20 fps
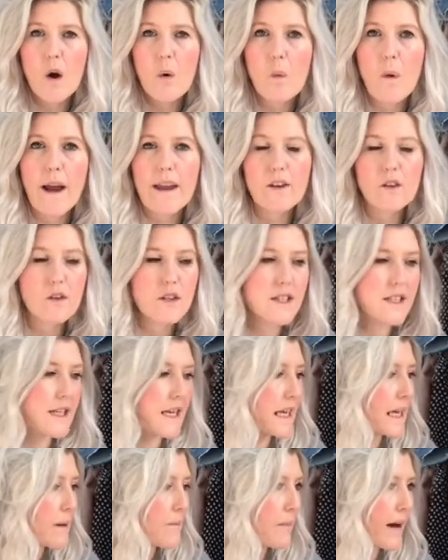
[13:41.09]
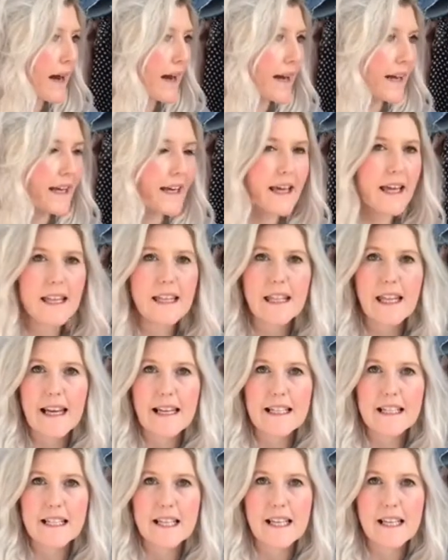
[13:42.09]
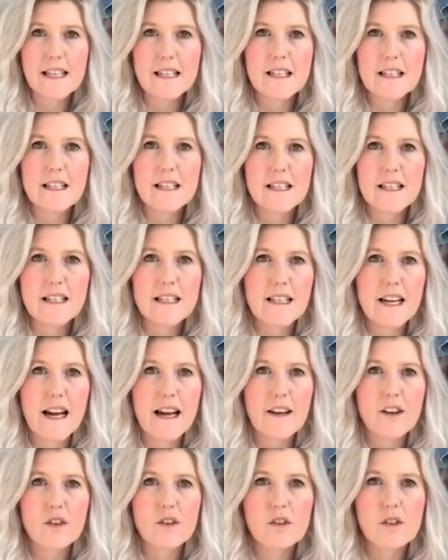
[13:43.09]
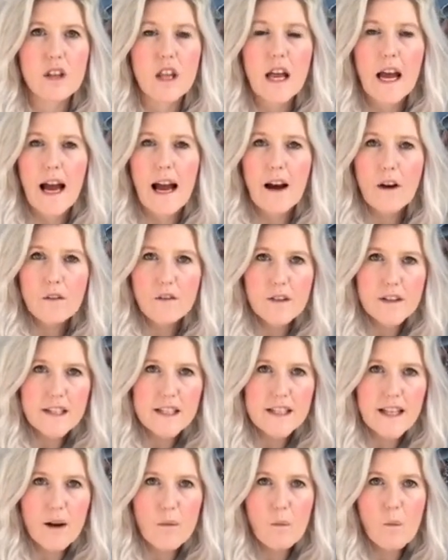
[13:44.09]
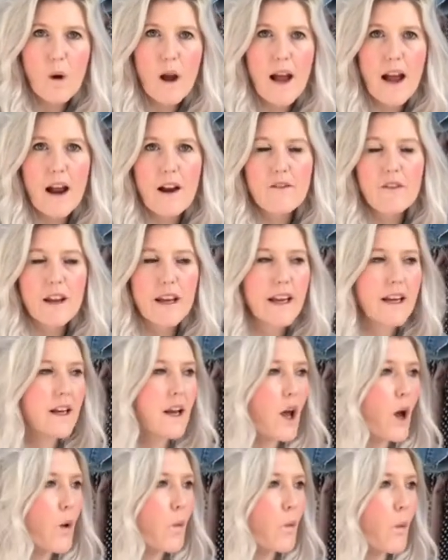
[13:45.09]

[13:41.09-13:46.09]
where you'll see my latest style outfits that I'm wearing,